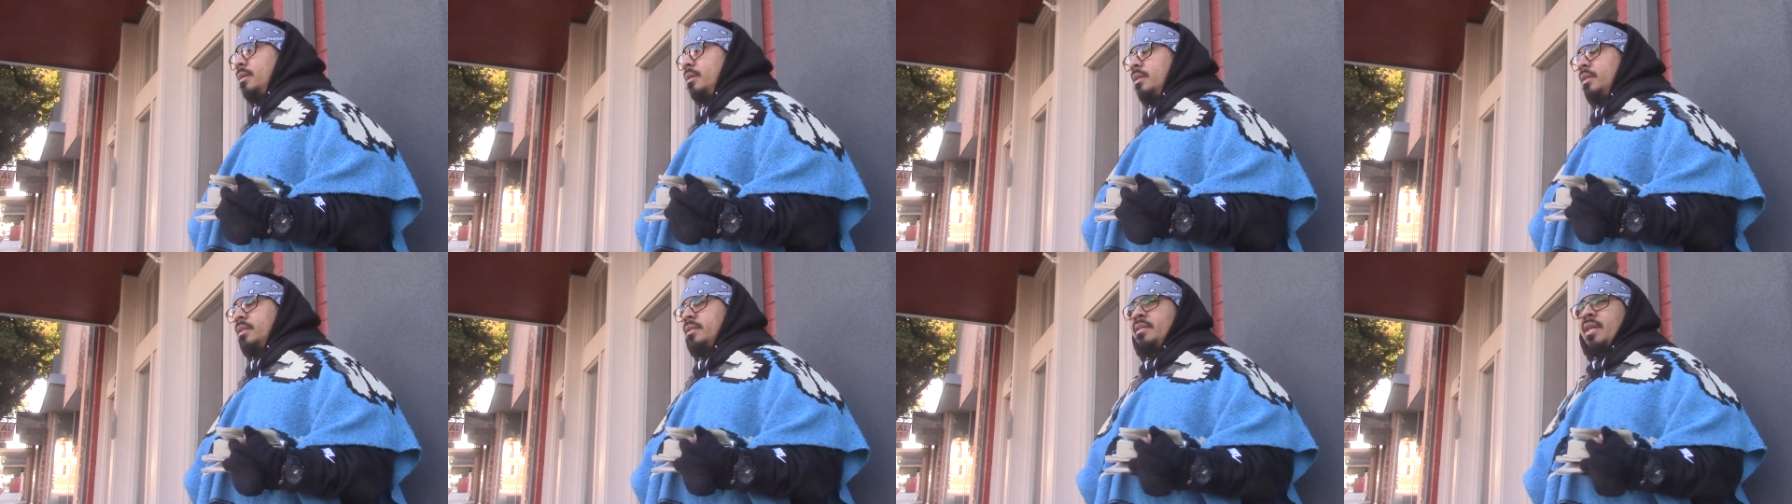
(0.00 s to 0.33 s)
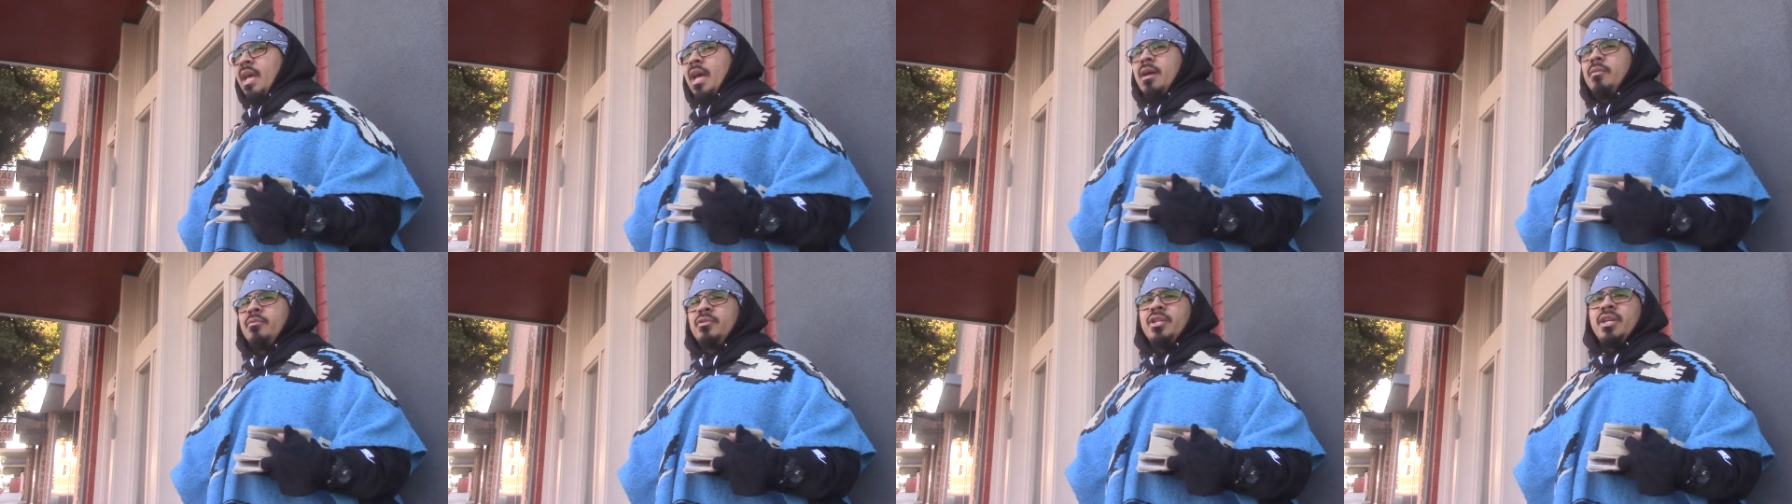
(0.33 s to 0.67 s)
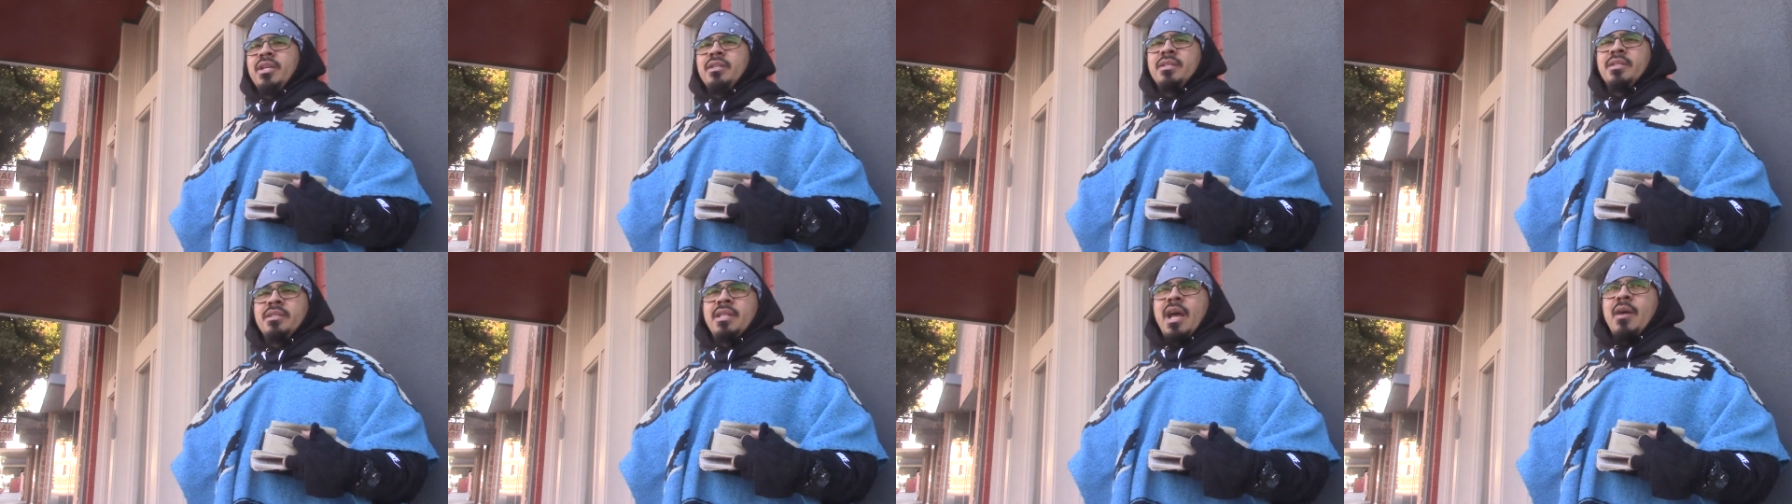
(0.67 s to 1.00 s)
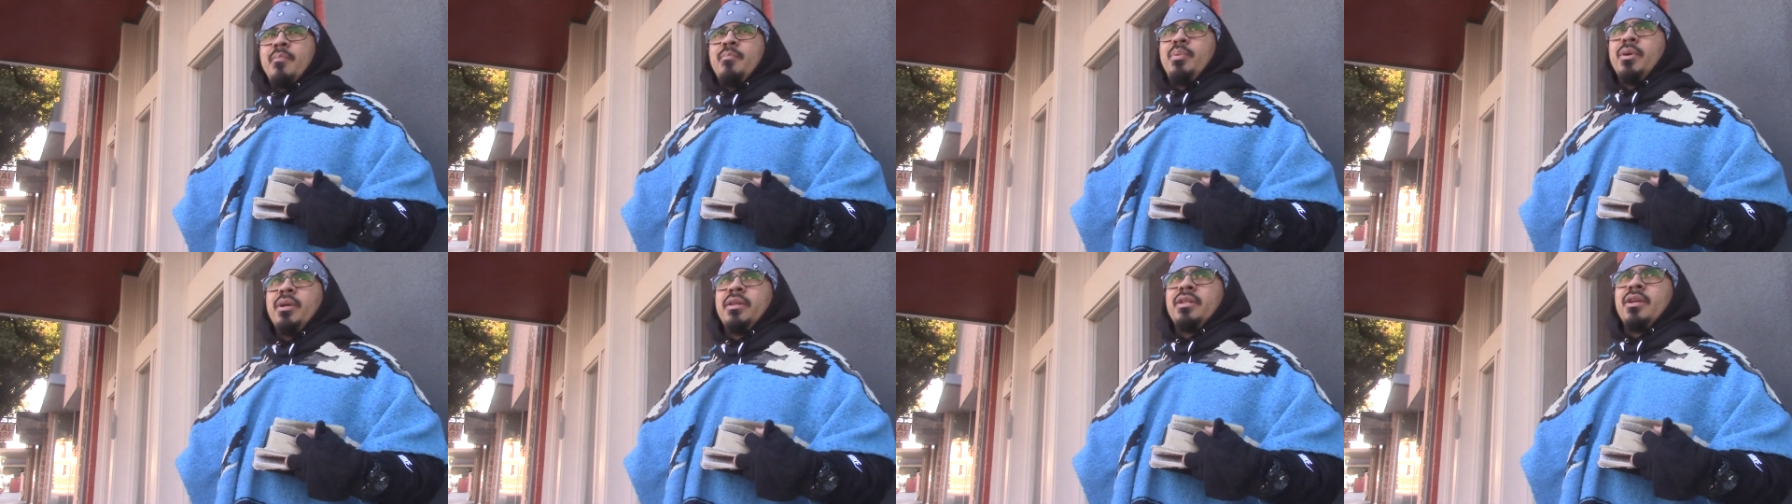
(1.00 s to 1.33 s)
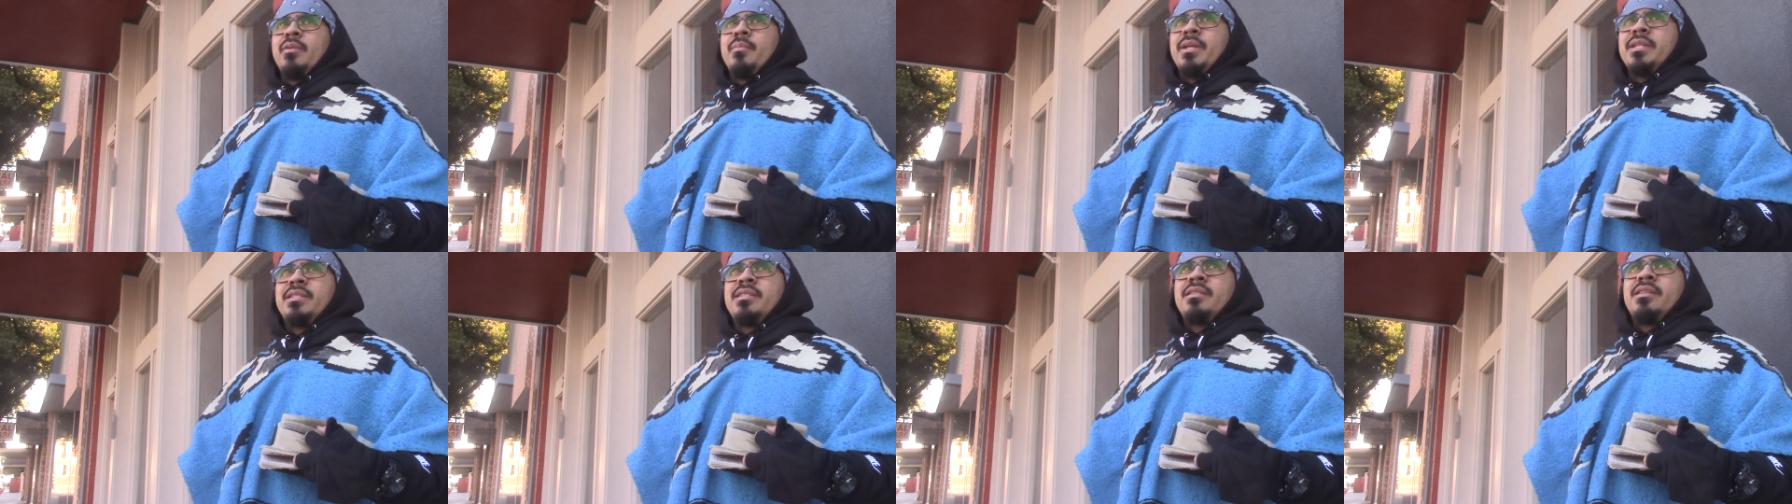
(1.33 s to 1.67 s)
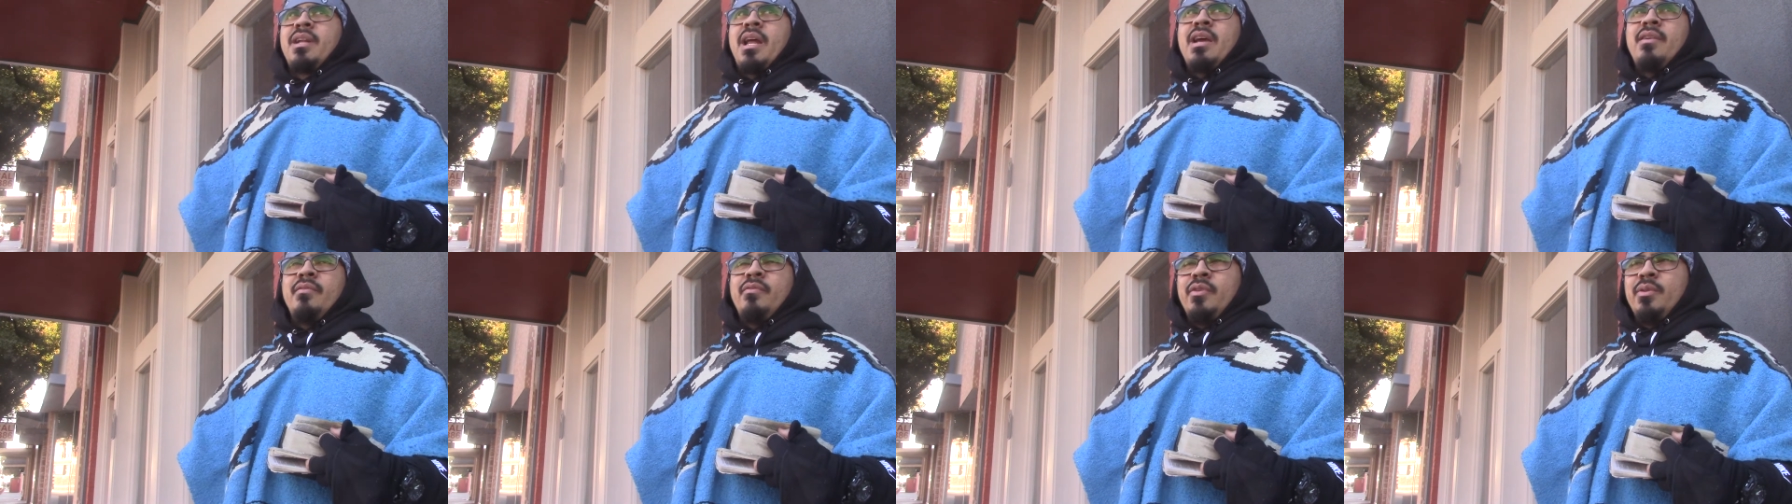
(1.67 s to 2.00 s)
The same Jesus that put them in
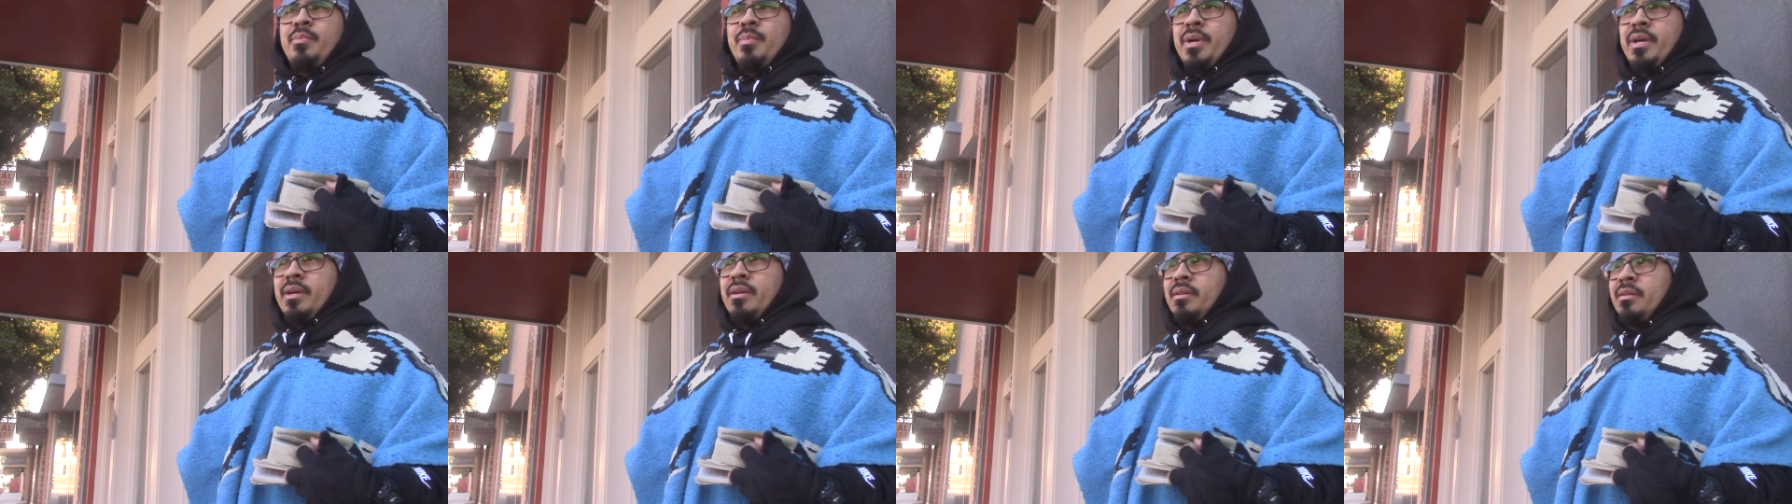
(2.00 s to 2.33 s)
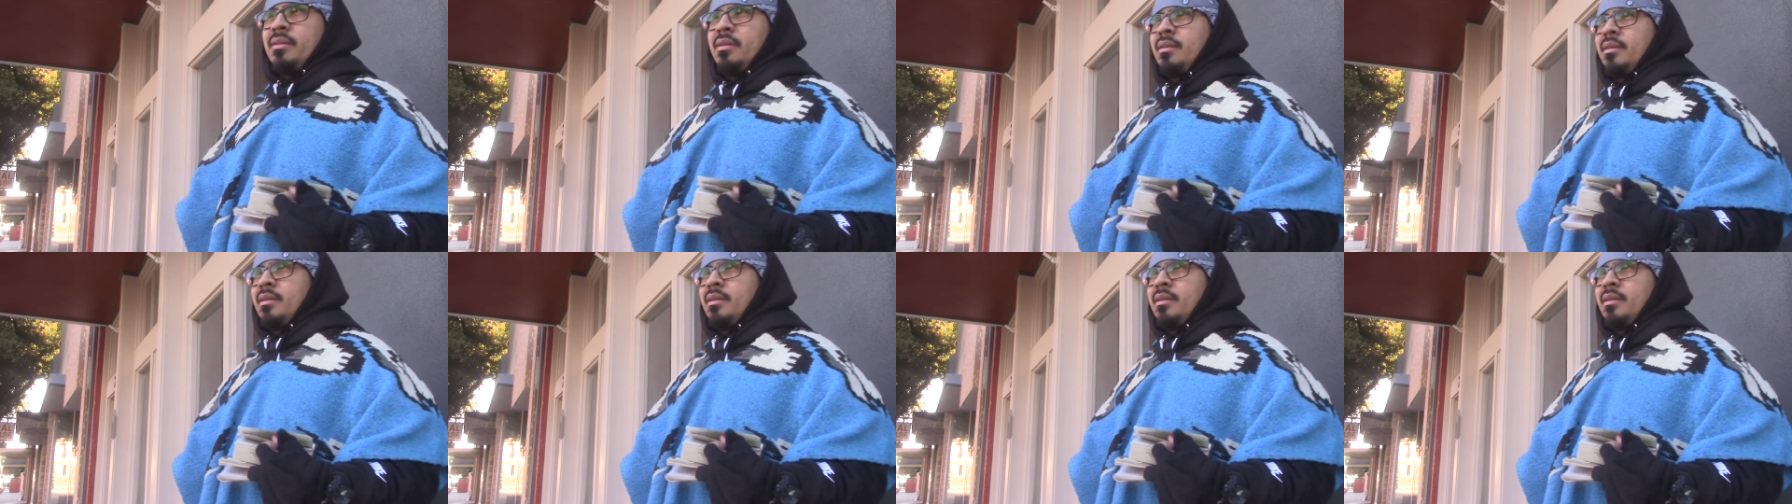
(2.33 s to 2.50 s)
slavery, man.